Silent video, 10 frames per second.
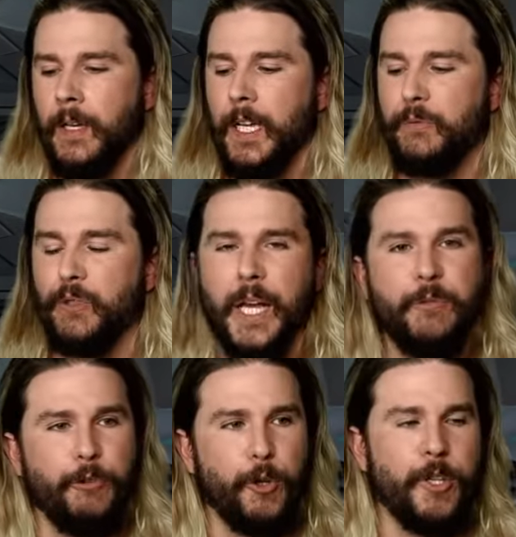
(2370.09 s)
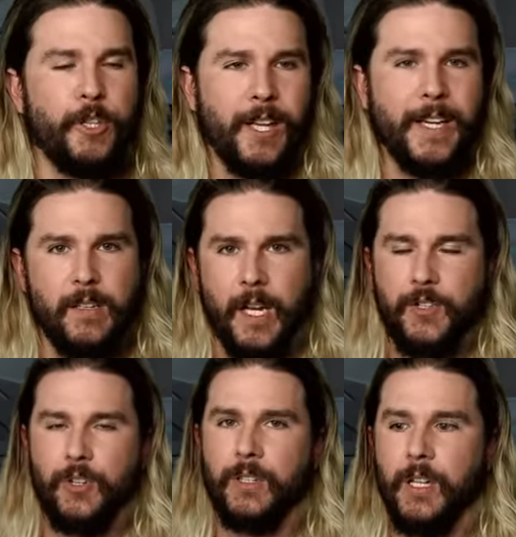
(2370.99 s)
And if you like food and you like science,
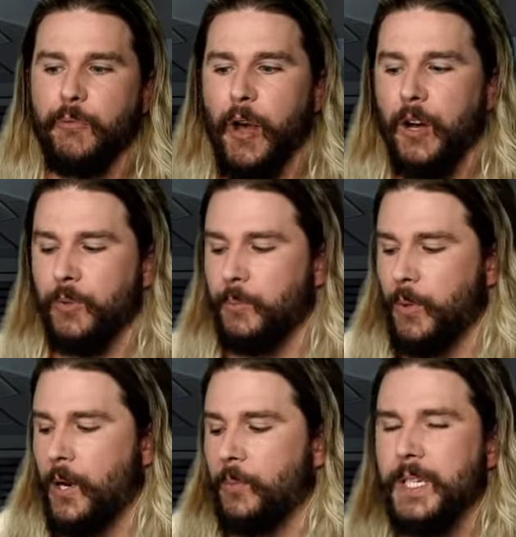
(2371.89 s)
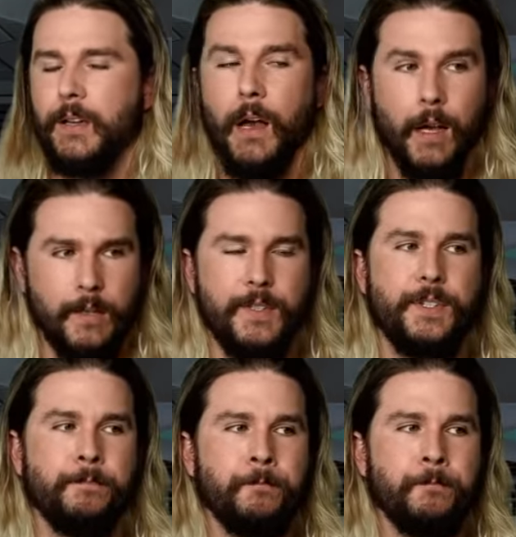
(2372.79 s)
you're going to love Alton Brown because